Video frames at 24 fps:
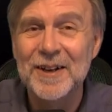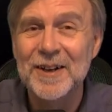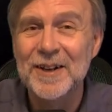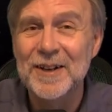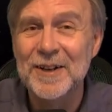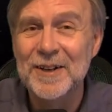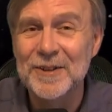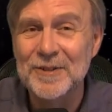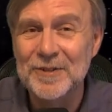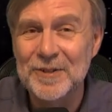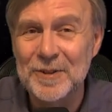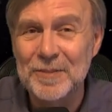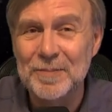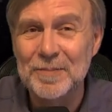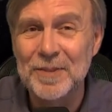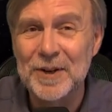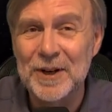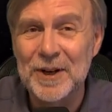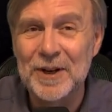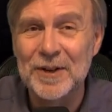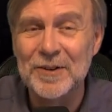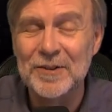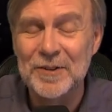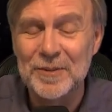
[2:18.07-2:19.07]
is
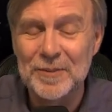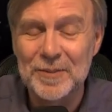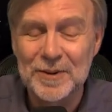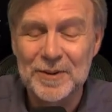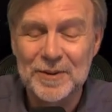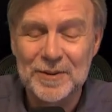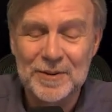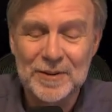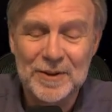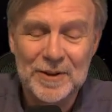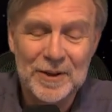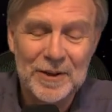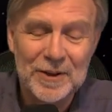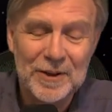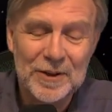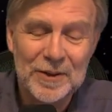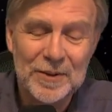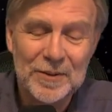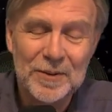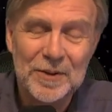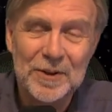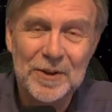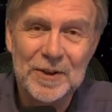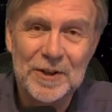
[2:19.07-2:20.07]
impossible
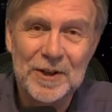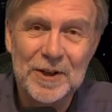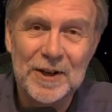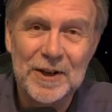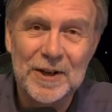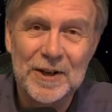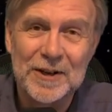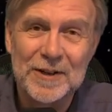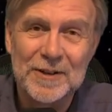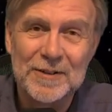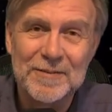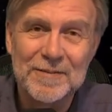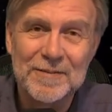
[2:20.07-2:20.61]
with God.